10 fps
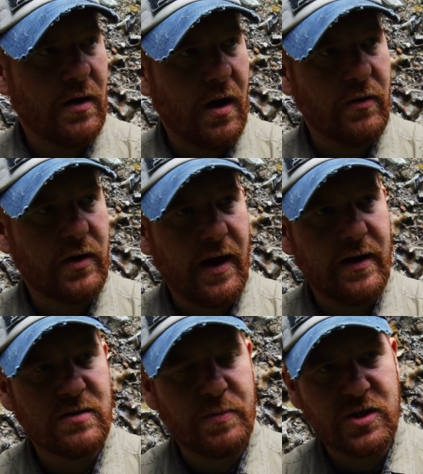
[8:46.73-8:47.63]

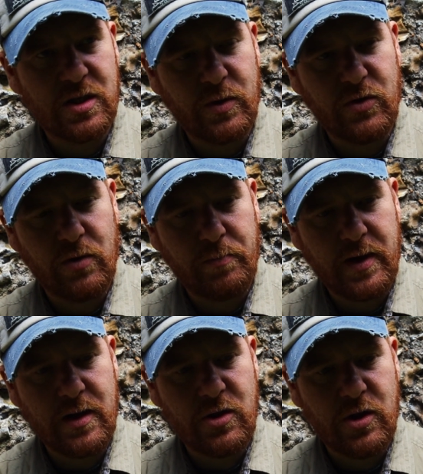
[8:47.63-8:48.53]
okay, especially when you're on the
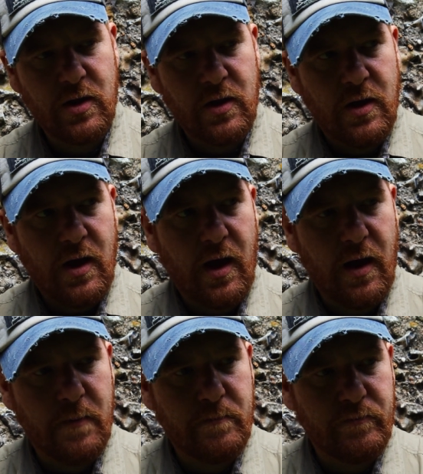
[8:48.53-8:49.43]
beach,
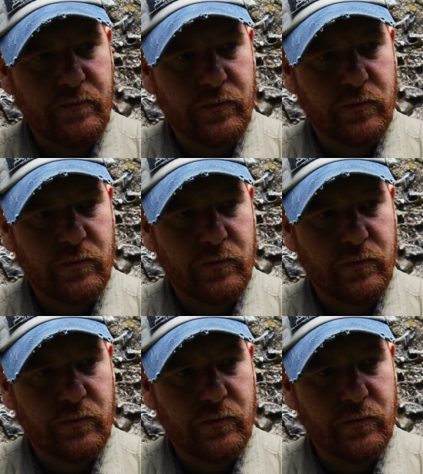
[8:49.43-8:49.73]
and